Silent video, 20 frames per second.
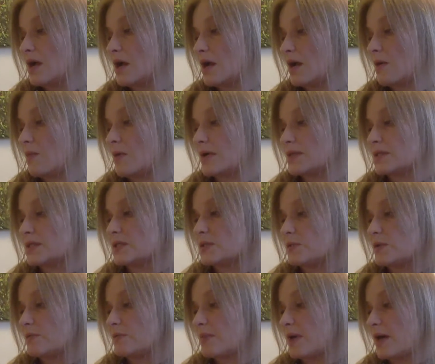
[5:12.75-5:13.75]
I want to
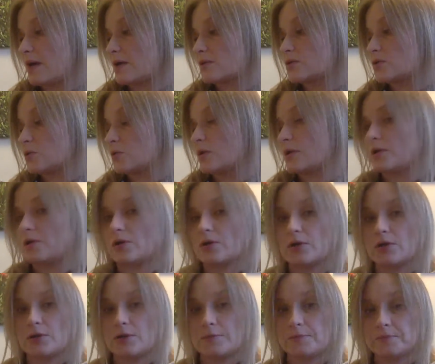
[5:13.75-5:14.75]
swim back toward
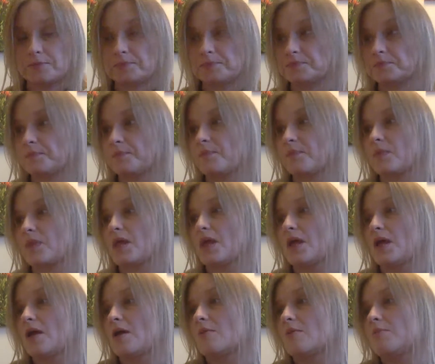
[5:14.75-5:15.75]
her,
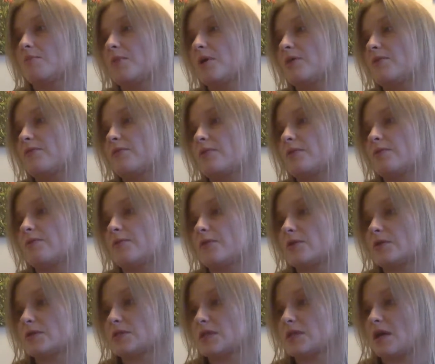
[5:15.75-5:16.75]
but for the
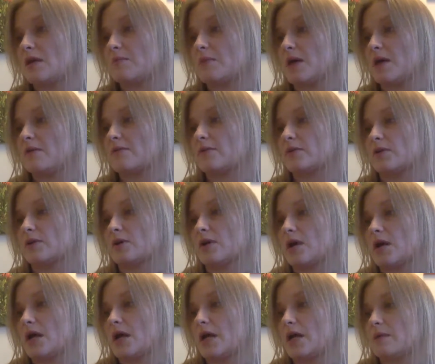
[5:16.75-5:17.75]
first time ever,
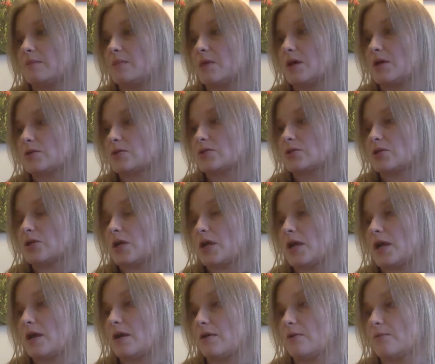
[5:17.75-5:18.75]
I am not sure
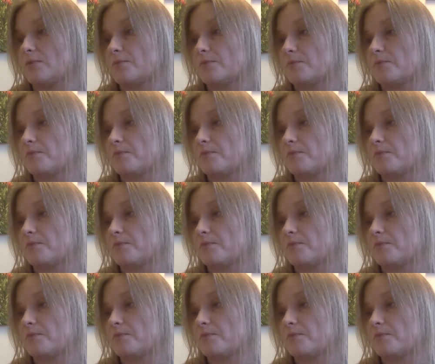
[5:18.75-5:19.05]
how.